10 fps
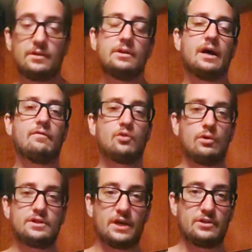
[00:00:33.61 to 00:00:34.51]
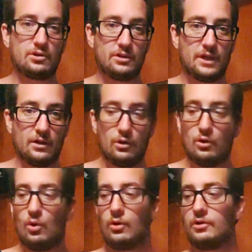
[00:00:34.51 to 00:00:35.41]
Now, of course, that's going to take a
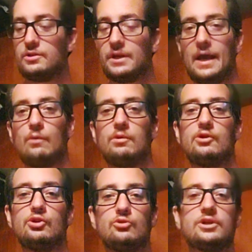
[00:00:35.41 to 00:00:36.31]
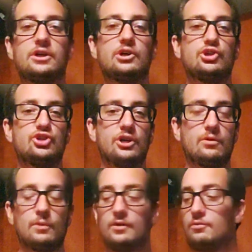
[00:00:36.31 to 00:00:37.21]
little longer. Today, we're using
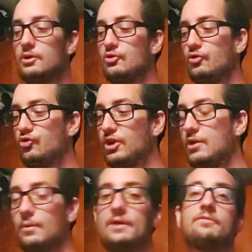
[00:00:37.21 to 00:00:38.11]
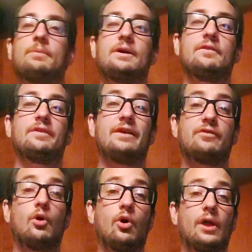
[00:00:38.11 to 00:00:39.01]
chicken wings. We're using chicken wings because
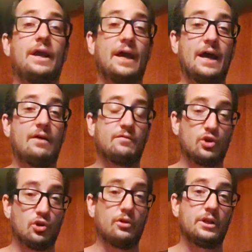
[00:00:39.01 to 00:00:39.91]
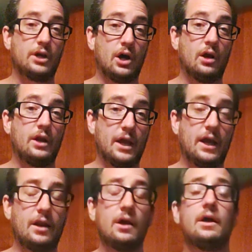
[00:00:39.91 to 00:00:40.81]
that's all I have currently on
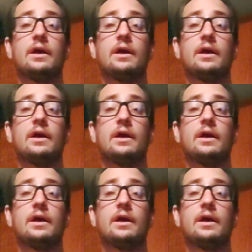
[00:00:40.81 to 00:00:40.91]
hand.